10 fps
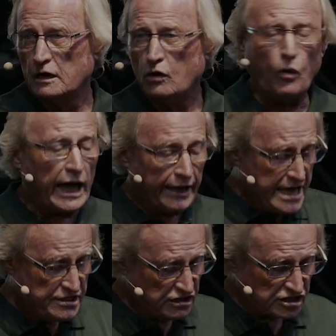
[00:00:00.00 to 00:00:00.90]
Why?
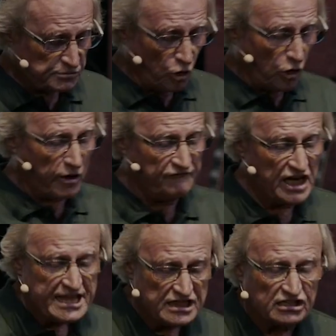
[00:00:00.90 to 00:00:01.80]
There's more of it.
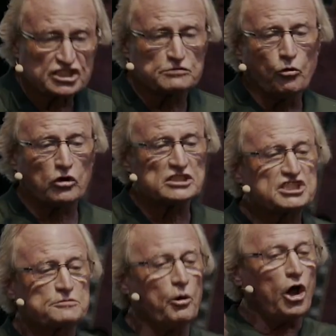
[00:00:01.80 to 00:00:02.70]
There's more
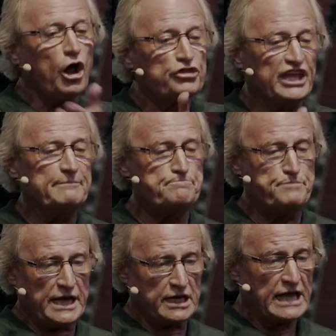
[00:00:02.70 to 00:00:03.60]
small than
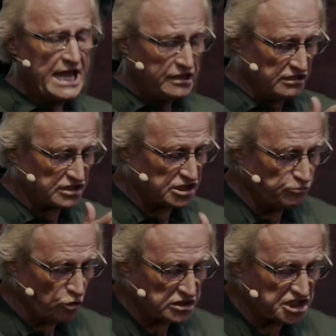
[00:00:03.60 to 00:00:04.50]
big. There's
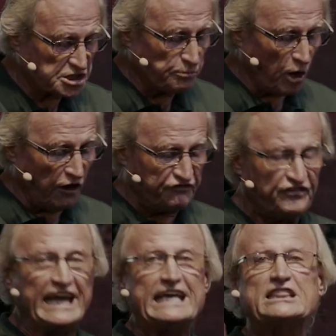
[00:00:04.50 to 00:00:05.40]
more small
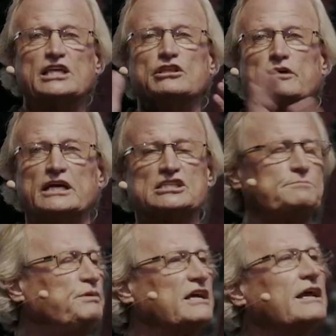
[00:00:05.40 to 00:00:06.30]
faith than there is
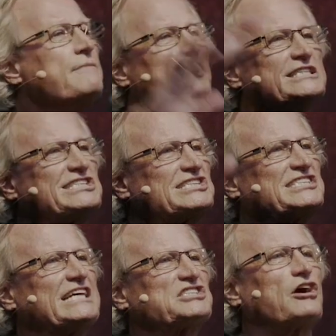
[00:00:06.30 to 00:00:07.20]
big. But he says,
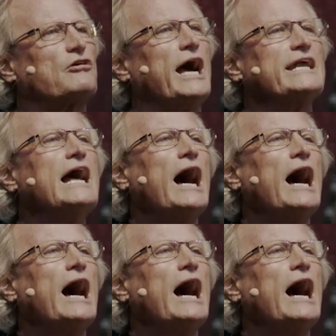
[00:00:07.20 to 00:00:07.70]
that's all right.